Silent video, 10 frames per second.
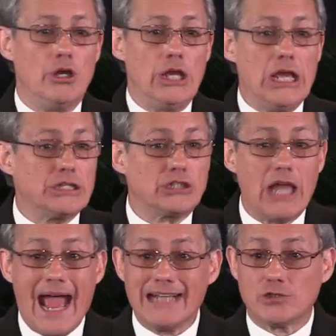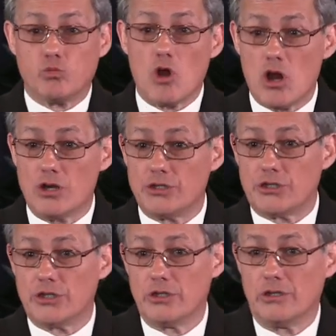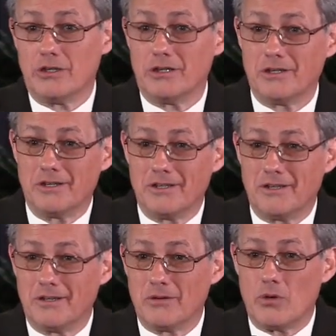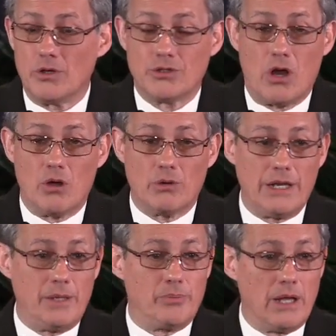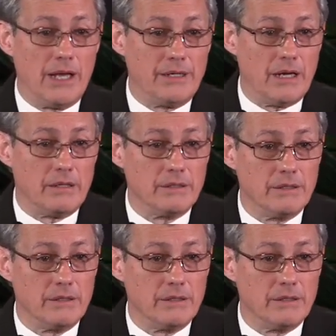his last words, was already planned out.